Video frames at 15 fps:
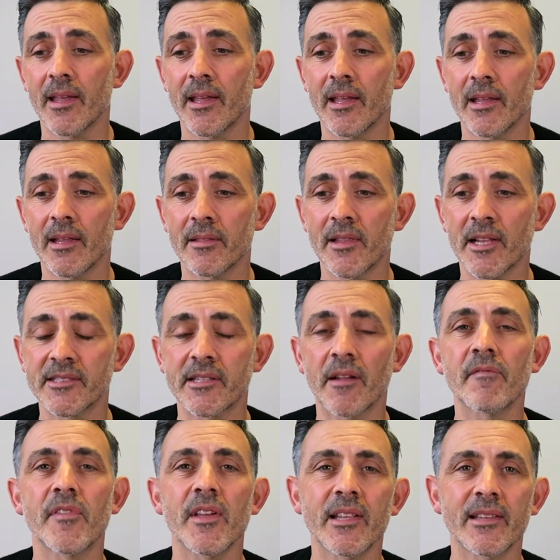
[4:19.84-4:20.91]
It, there's
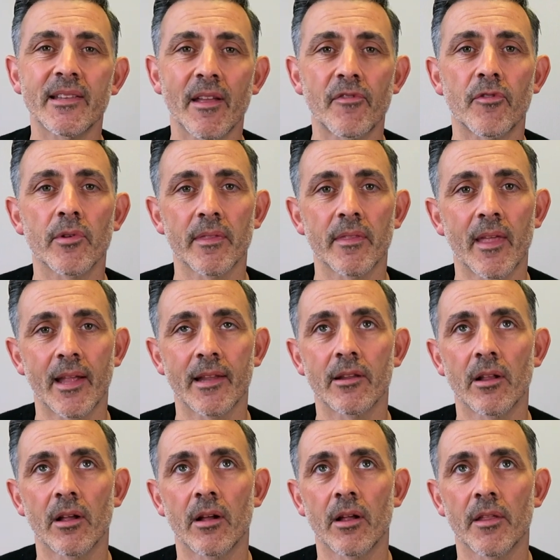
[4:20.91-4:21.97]
something different
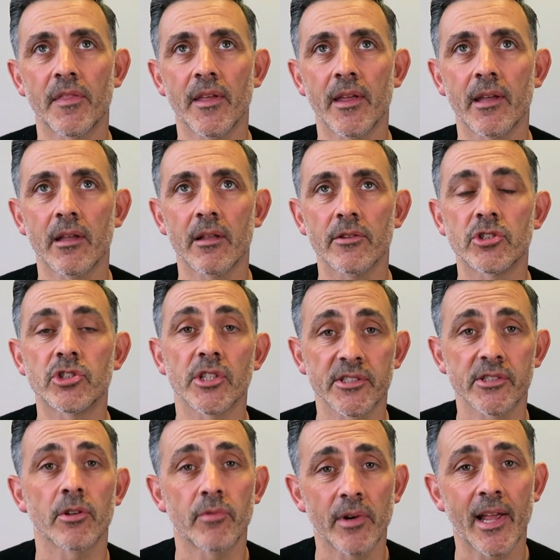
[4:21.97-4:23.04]
than, I think,
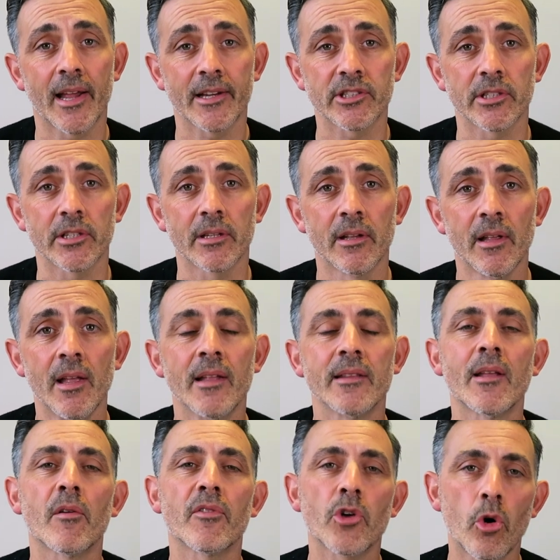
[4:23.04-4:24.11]
just the reaction.
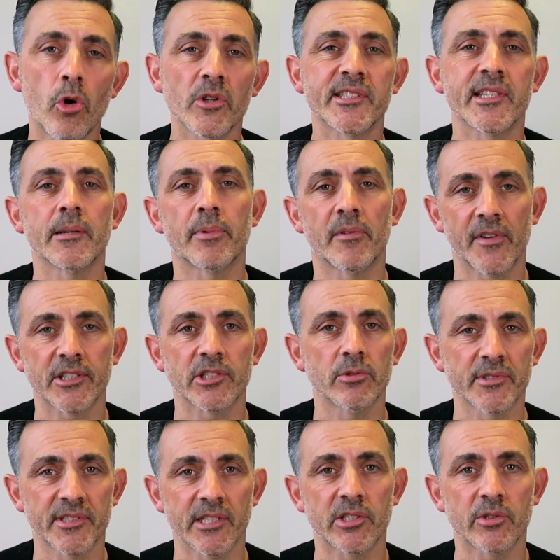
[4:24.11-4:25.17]
Now, of course, in a
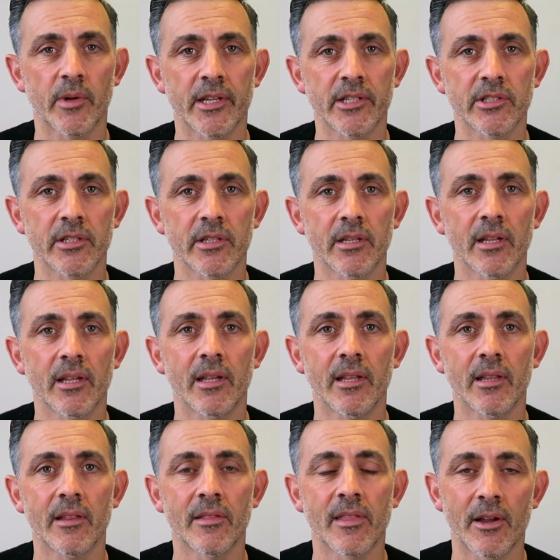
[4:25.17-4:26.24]
professional situation,
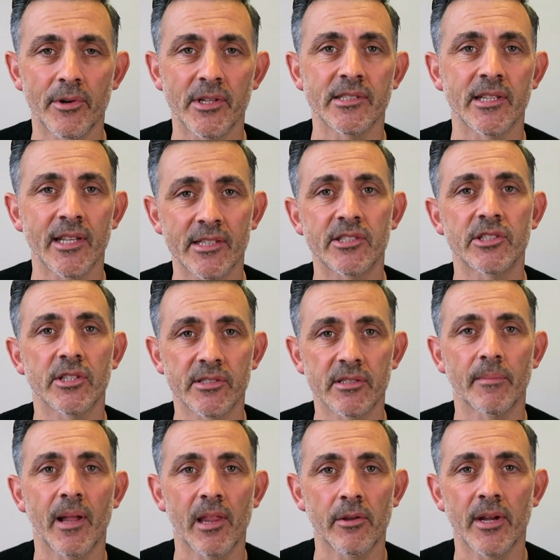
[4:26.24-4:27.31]
there isn't. It's just
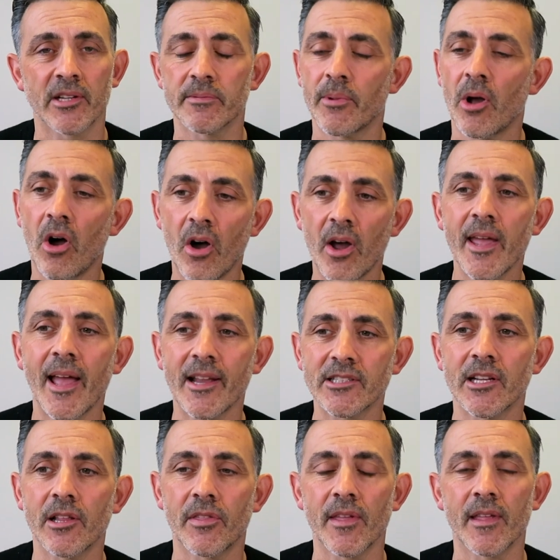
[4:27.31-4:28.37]
about the reaction. But I
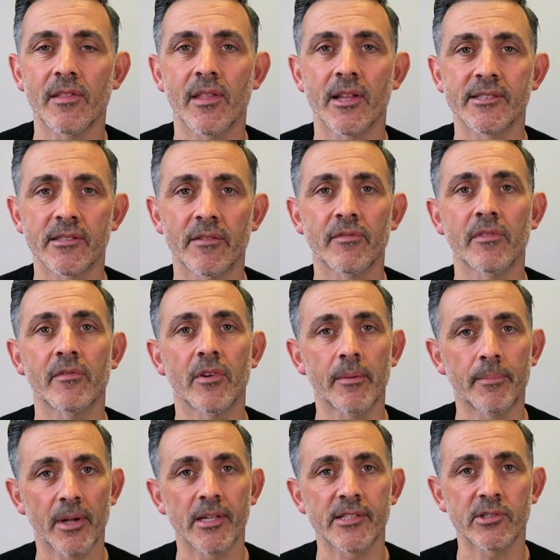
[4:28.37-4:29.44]
actually think there's something very
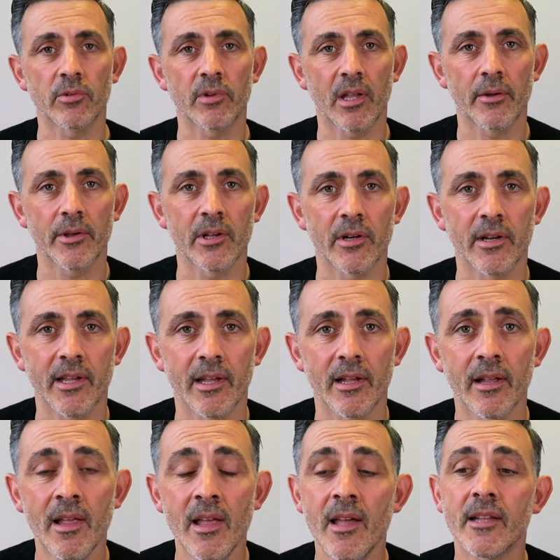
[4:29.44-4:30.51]
personal going on
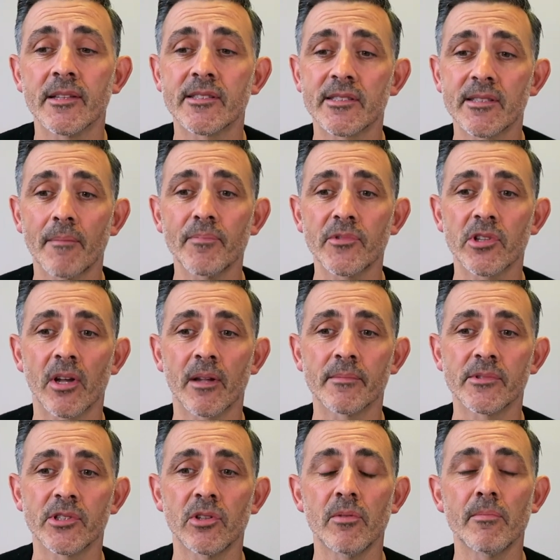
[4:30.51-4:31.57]
here. And
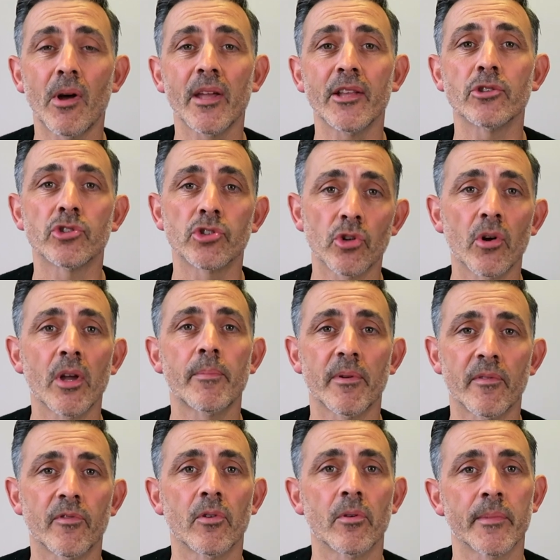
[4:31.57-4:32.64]
sometimes you might enjoy
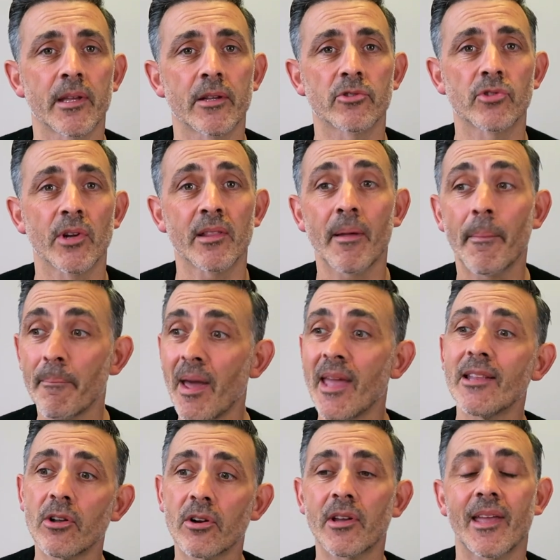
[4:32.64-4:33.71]
performing a trick that
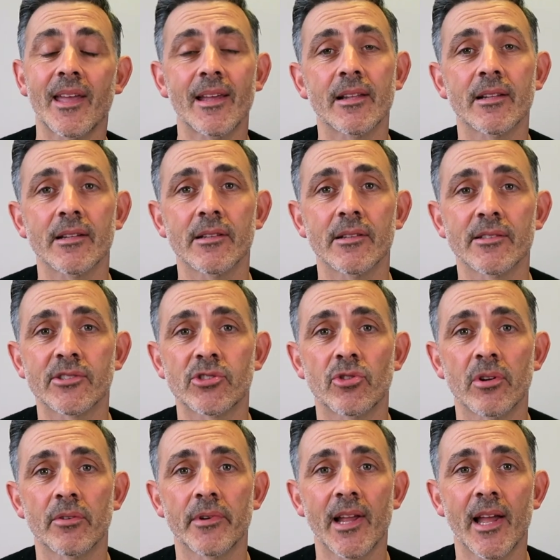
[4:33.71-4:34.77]
may not get a
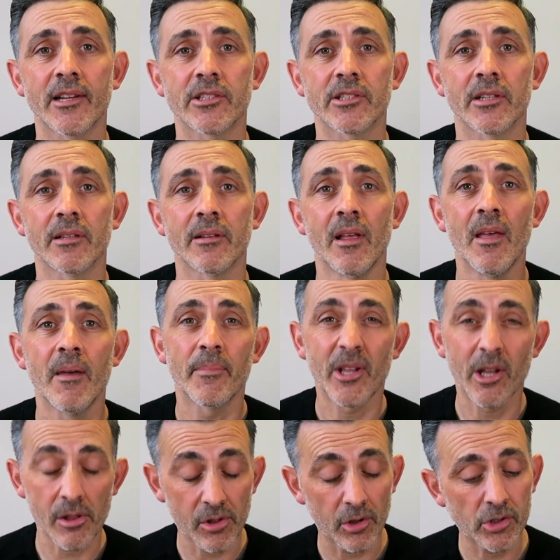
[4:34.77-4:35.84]
strong reaction
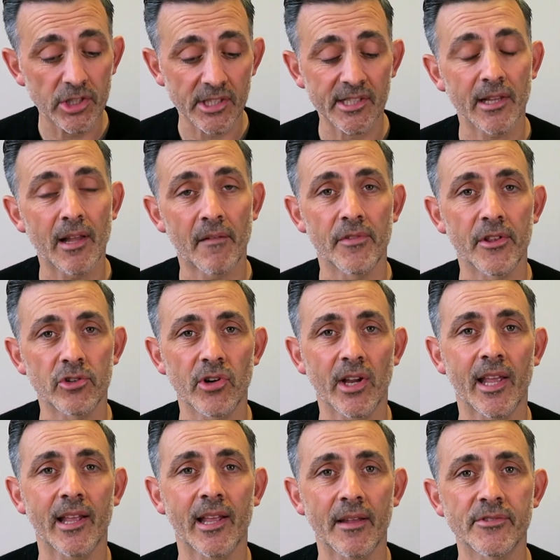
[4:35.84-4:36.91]
because you just love the
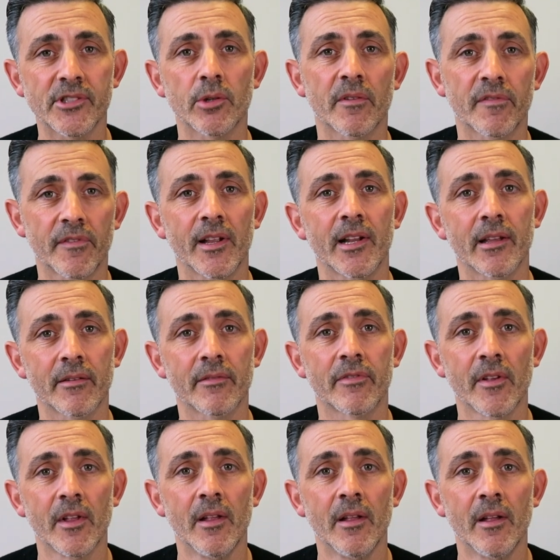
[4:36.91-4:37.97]
trick. It gives you a feeling
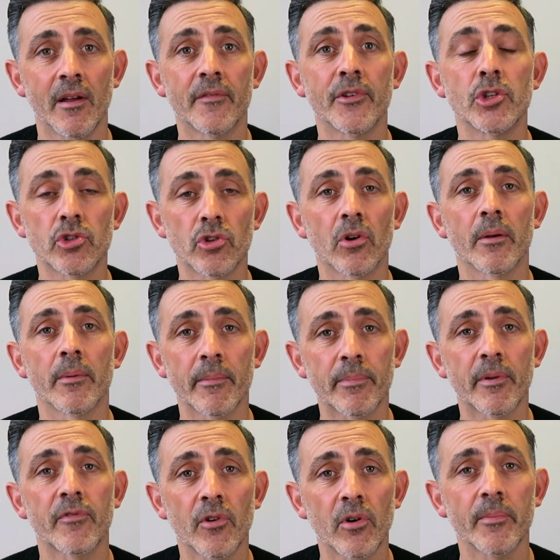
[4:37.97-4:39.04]
of, of enjoyment
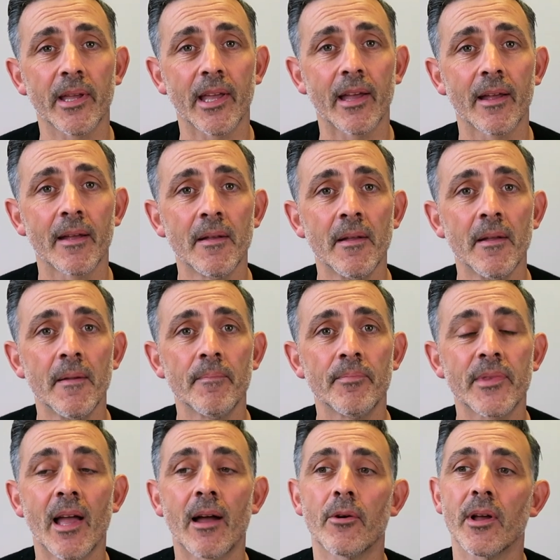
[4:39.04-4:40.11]
performing it.
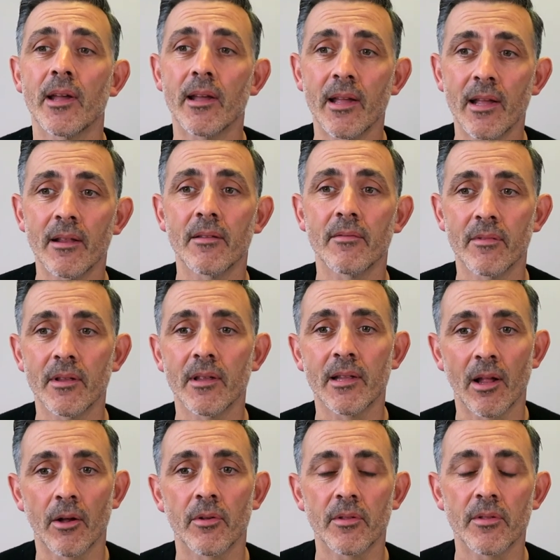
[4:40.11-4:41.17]
Now, it, you
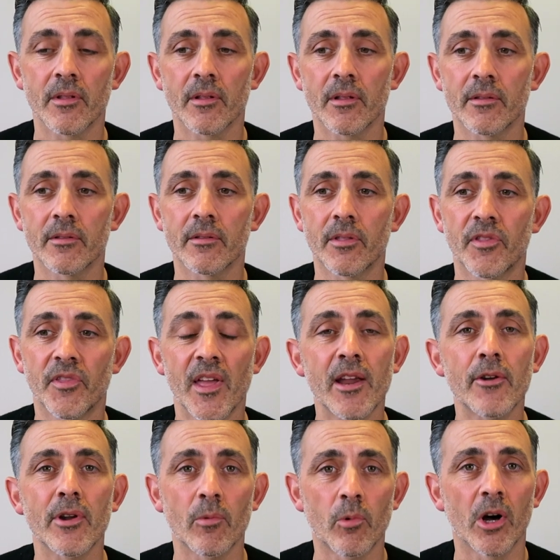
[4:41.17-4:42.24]
know,
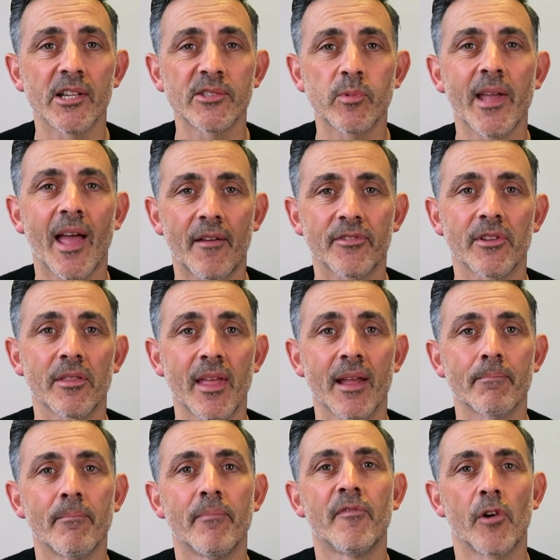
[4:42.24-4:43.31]
theory-wise, we have to
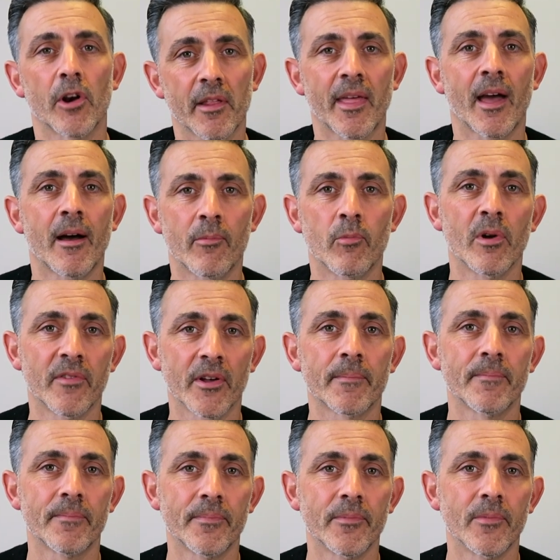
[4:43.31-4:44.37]
then follow that up with a
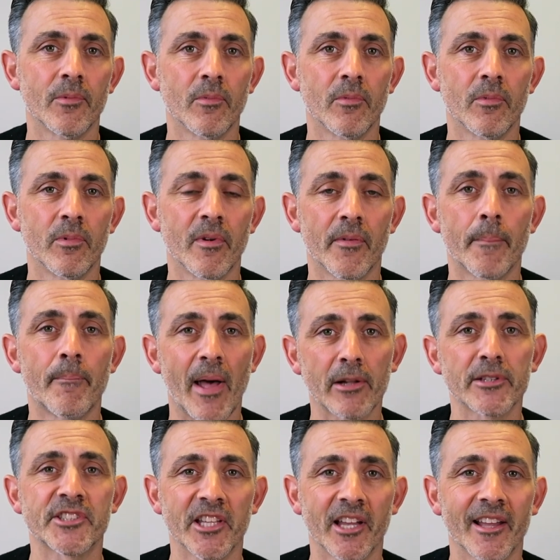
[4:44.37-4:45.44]
with a
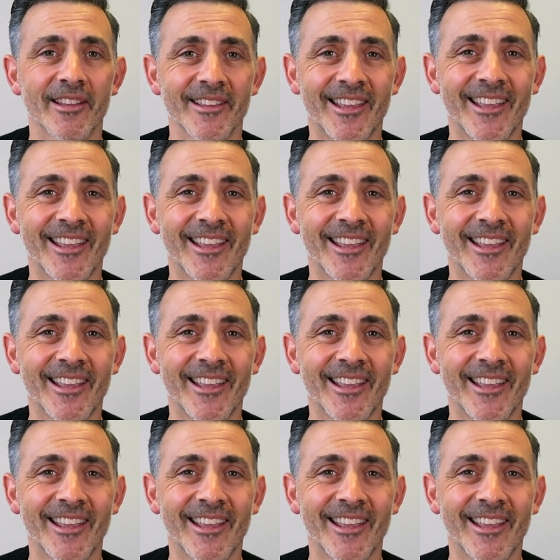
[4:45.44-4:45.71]
belter.